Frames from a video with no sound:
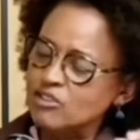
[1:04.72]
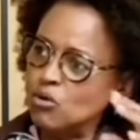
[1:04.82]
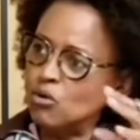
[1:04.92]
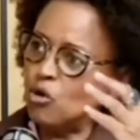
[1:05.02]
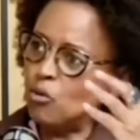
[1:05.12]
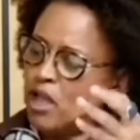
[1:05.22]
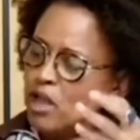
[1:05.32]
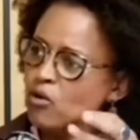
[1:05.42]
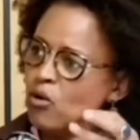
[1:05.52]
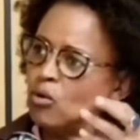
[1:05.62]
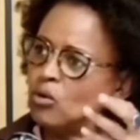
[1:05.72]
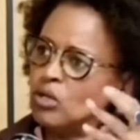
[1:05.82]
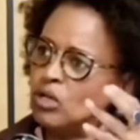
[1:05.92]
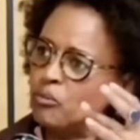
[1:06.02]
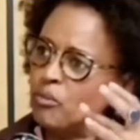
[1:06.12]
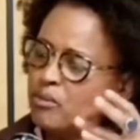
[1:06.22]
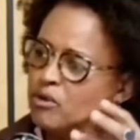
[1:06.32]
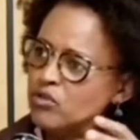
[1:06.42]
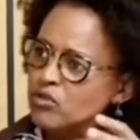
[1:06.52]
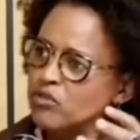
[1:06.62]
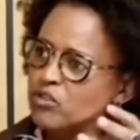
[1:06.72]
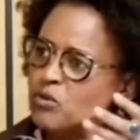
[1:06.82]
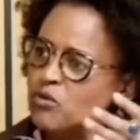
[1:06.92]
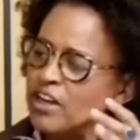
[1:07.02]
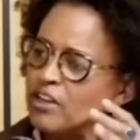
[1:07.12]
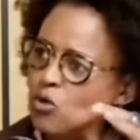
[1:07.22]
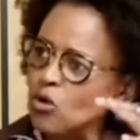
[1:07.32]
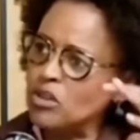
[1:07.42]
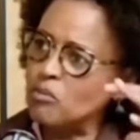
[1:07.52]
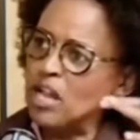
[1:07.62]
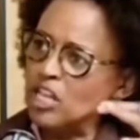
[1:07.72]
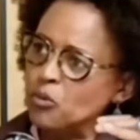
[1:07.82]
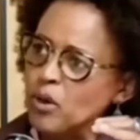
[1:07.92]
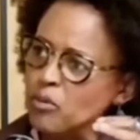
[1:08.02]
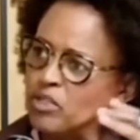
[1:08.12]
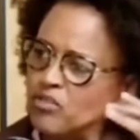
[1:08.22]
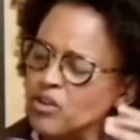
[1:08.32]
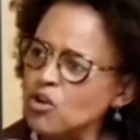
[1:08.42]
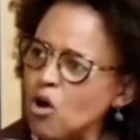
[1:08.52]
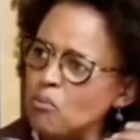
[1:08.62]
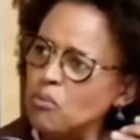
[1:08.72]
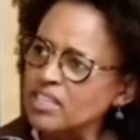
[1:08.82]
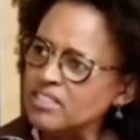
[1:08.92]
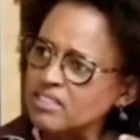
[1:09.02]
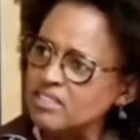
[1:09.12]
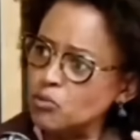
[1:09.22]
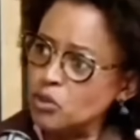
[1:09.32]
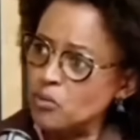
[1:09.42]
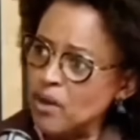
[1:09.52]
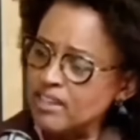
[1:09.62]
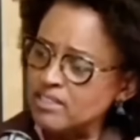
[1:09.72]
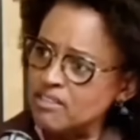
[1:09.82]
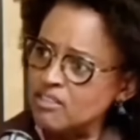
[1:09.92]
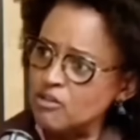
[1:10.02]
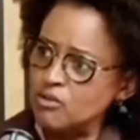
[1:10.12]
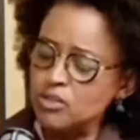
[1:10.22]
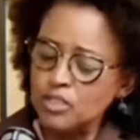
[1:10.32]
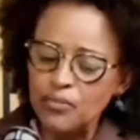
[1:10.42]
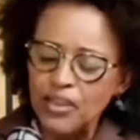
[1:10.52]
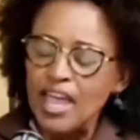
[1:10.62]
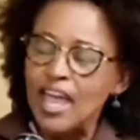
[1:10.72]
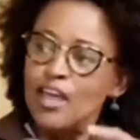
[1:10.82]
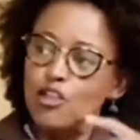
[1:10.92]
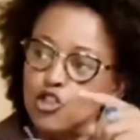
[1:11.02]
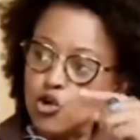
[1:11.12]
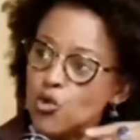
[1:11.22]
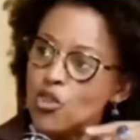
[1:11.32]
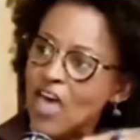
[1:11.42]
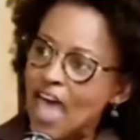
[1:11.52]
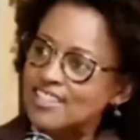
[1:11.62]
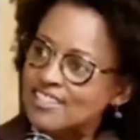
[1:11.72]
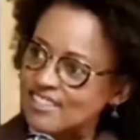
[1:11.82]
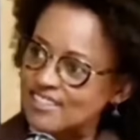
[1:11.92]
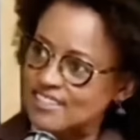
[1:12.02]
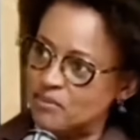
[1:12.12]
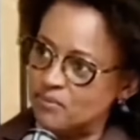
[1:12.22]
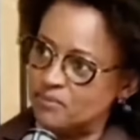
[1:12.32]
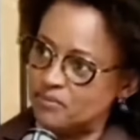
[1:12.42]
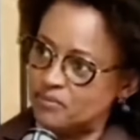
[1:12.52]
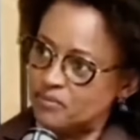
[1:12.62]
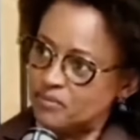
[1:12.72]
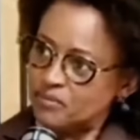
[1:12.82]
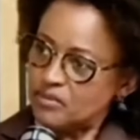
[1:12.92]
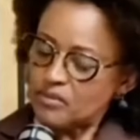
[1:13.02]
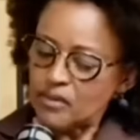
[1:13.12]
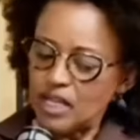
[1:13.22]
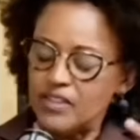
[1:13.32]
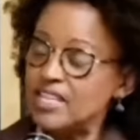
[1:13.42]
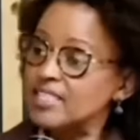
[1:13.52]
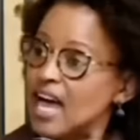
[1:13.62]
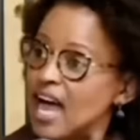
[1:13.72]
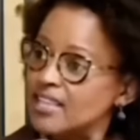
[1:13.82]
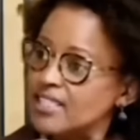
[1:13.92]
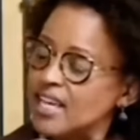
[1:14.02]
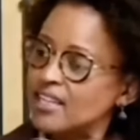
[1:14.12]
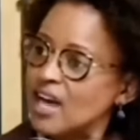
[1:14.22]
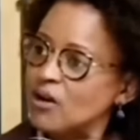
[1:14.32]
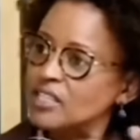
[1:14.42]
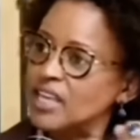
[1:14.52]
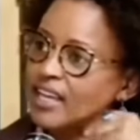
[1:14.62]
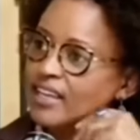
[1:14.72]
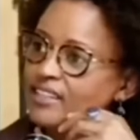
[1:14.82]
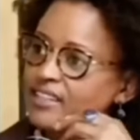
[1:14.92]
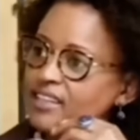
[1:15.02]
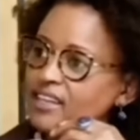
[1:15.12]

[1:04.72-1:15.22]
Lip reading: So your payroll, payment of service providers, all the bulk payments, very complex system with the banks that they use. Through that system, these guys here in Gauteng